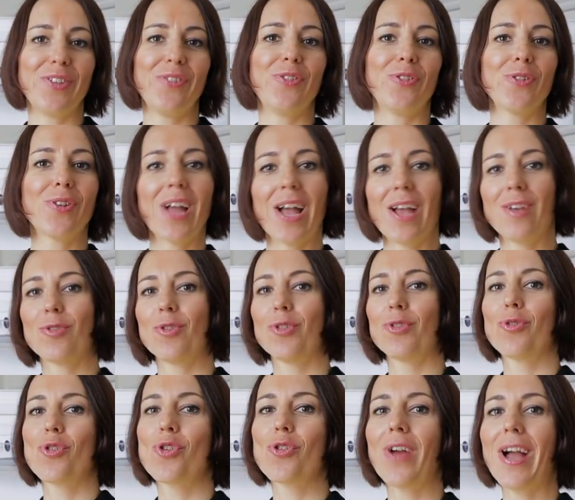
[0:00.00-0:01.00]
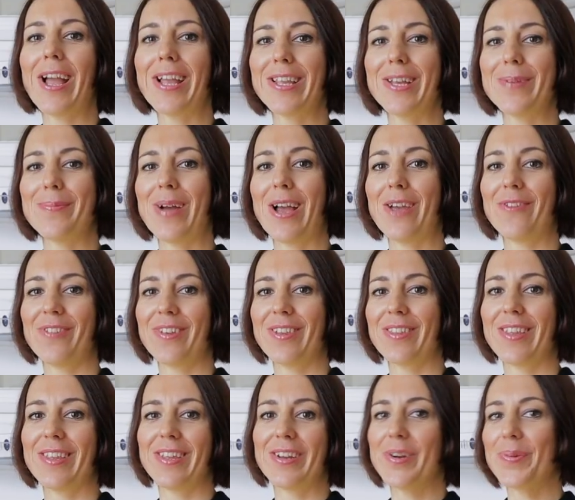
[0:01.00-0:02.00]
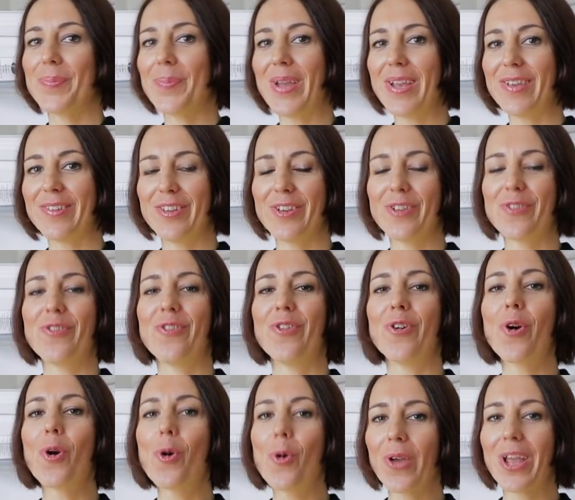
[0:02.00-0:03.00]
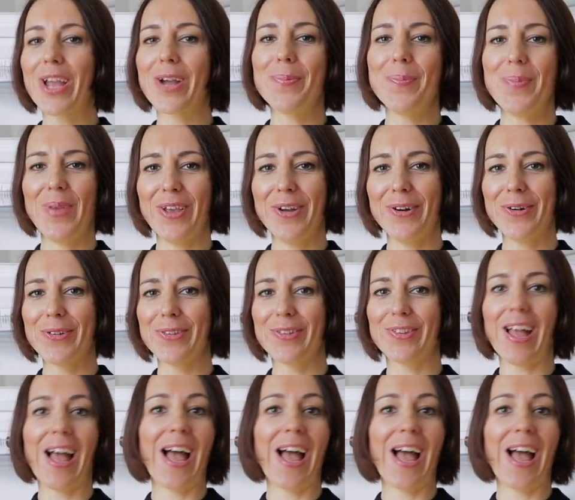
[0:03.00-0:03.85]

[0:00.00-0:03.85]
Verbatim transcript: If you guys want to try them, I think that they're amazing for quick meals.